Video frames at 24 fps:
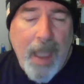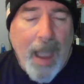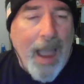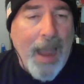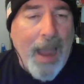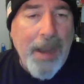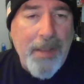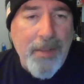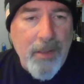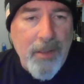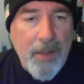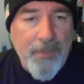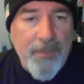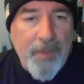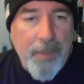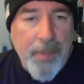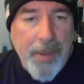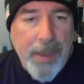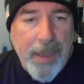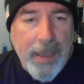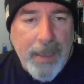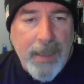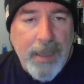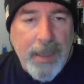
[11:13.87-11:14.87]
I didn't love the
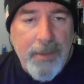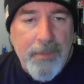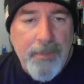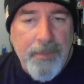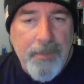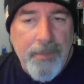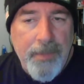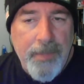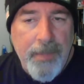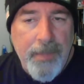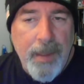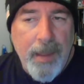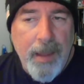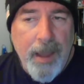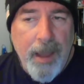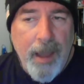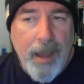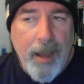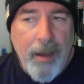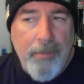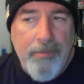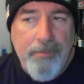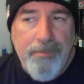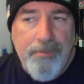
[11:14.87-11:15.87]
pick.
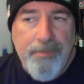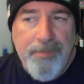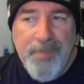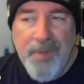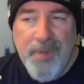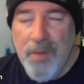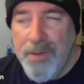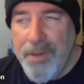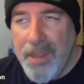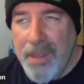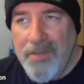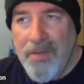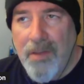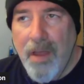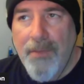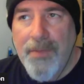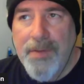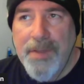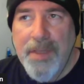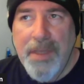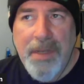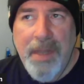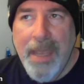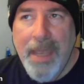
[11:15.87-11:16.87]
Didn't love
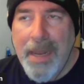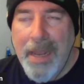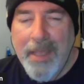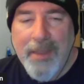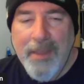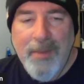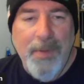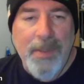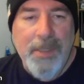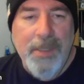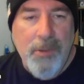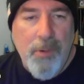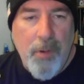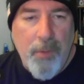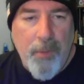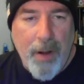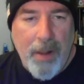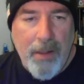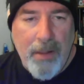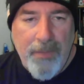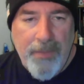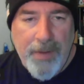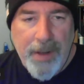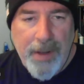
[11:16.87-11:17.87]
it, didn't hate it. It's Mr.
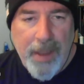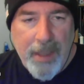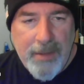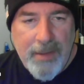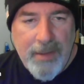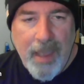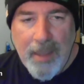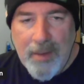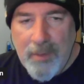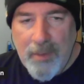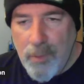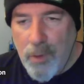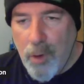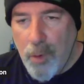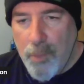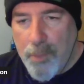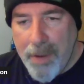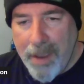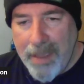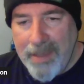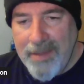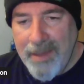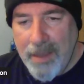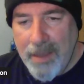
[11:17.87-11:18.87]
Irrelevant. It's you're
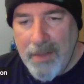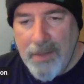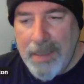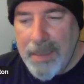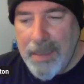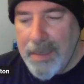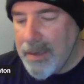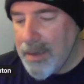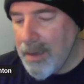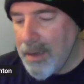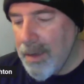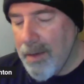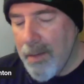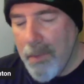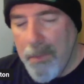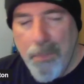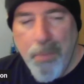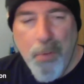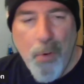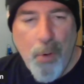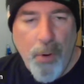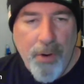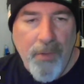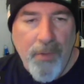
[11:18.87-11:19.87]
basically
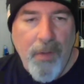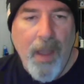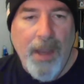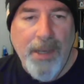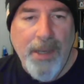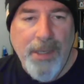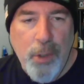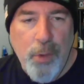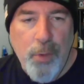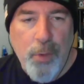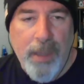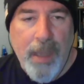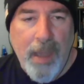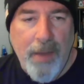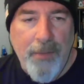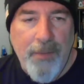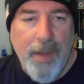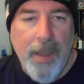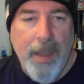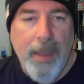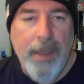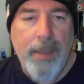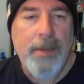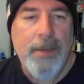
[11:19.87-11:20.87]
borderline
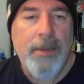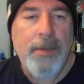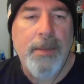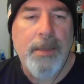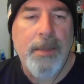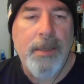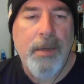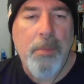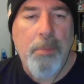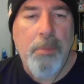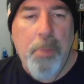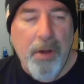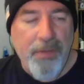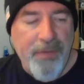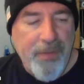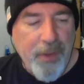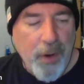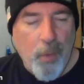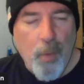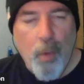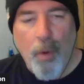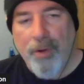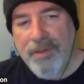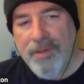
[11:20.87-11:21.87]
UDFA. But
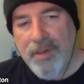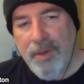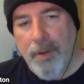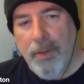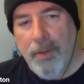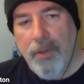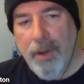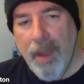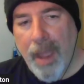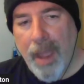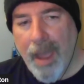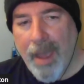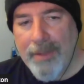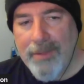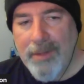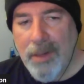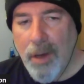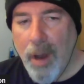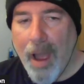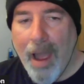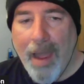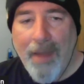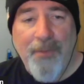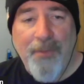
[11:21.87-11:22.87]
there were some other guys.
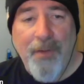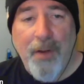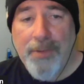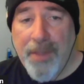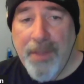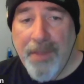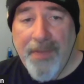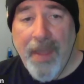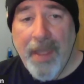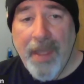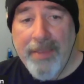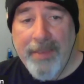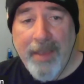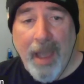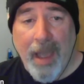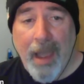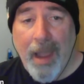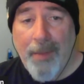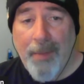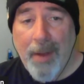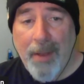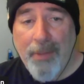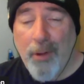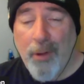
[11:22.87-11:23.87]
I felt at that
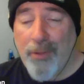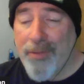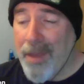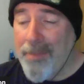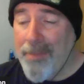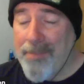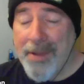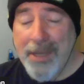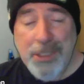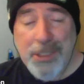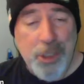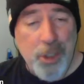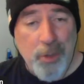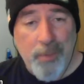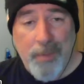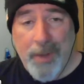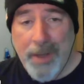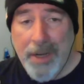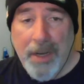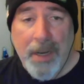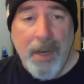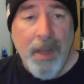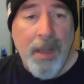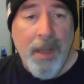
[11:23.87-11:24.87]
time, I thought that pick should have
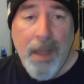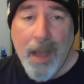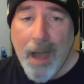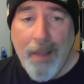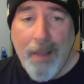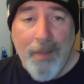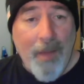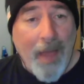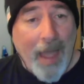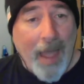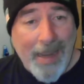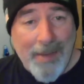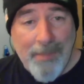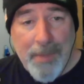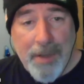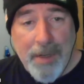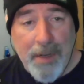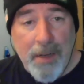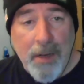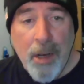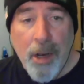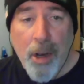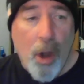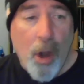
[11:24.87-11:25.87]
been a
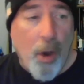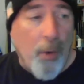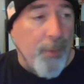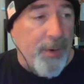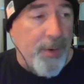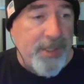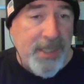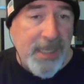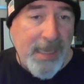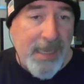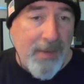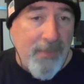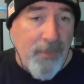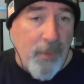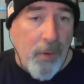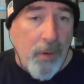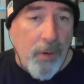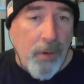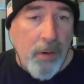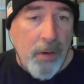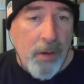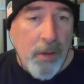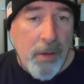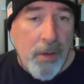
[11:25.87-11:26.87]
lineman, a
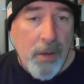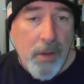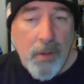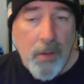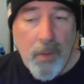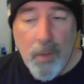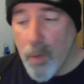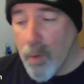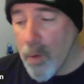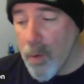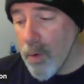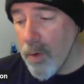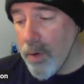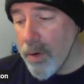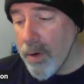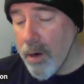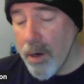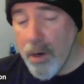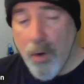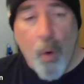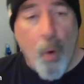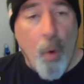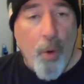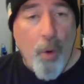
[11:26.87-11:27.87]
receiver, or
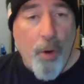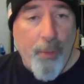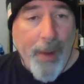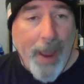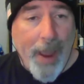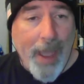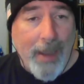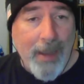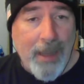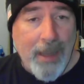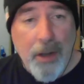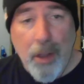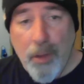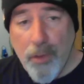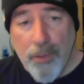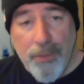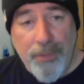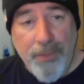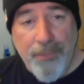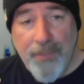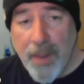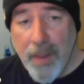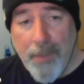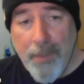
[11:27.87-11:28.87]
a quarterback, another
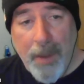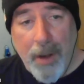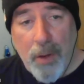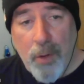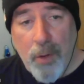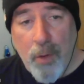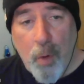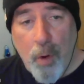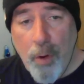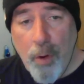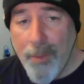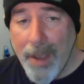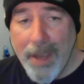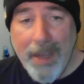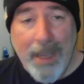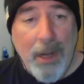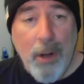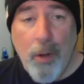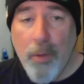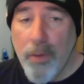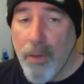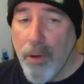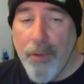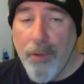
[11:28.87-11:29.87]
developmental quarterback. I
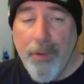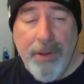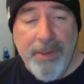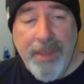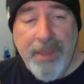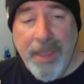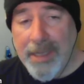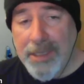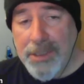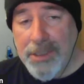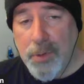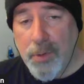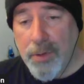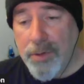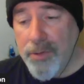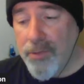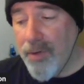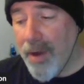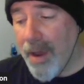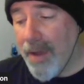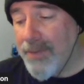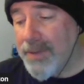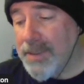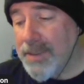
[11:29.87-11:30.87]
know they'd already taken Jordan
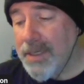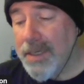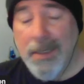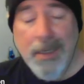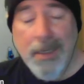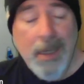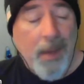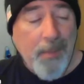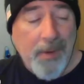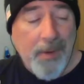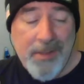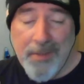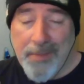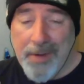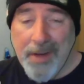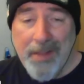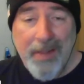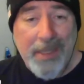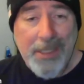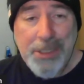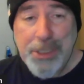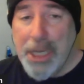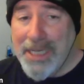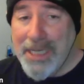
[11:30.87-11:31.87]
Travis, but somebody
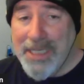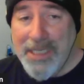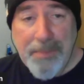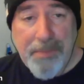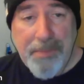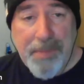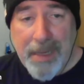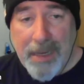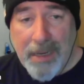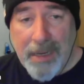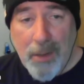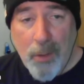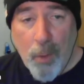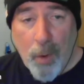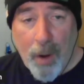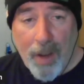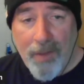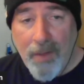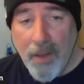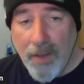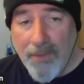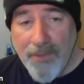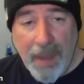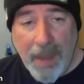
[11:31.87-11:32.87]
like Jason Bean, who
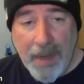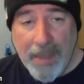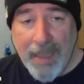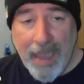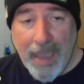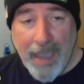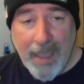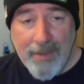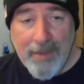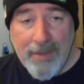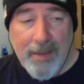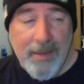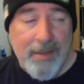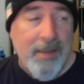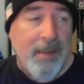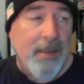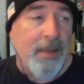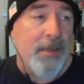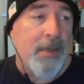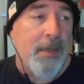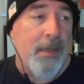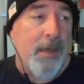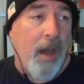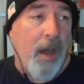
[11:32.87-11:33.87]
I loved out of Kansas,
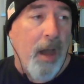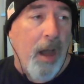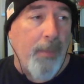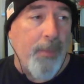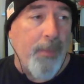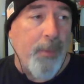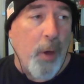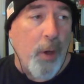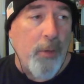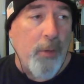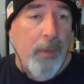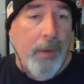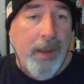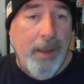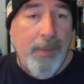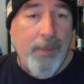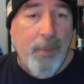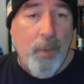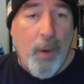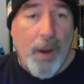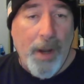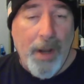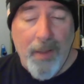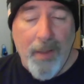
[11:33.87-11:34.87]
talked about
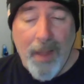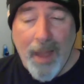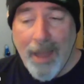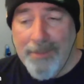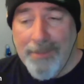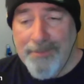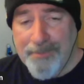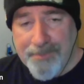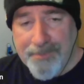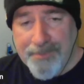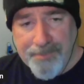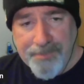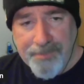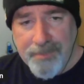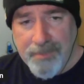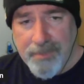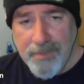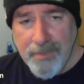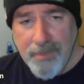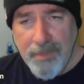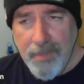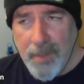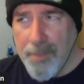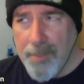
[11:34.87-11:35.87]
him quite a lot.
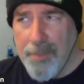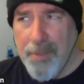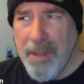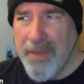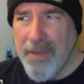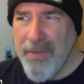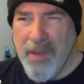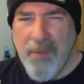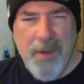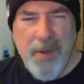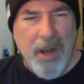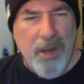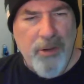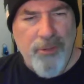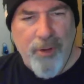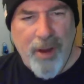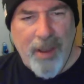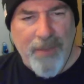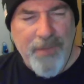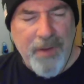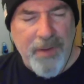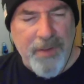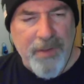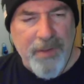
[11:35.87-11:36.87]
I believe he went
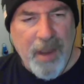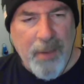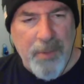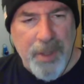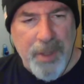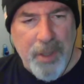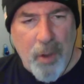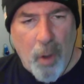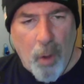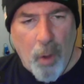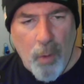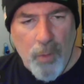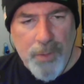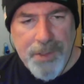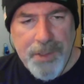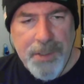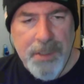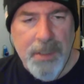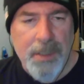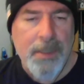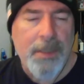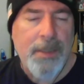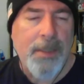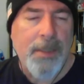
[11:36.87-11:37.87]
undrafted and signed with the
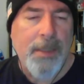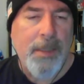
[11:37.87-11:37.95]
Colts.